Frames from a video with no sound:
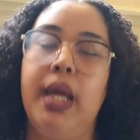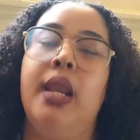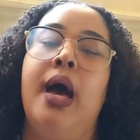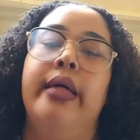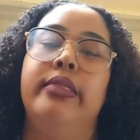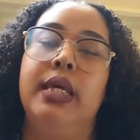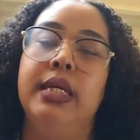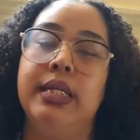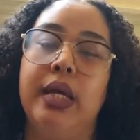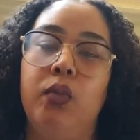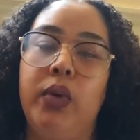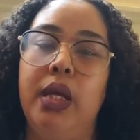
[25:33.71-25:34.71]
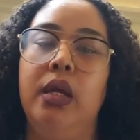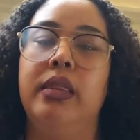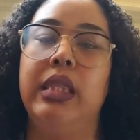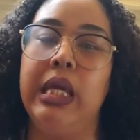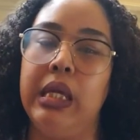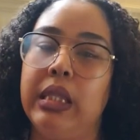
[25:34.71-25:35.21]
and not things that we
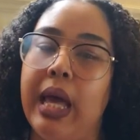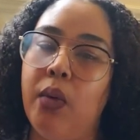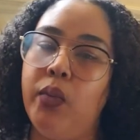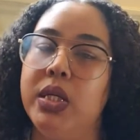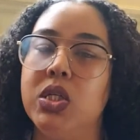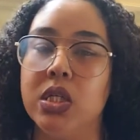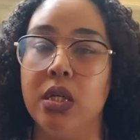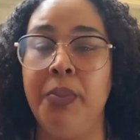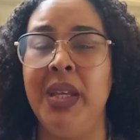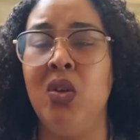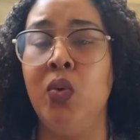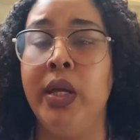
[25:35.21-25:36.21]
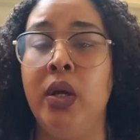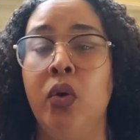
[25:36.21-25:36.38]
think that we should be doing,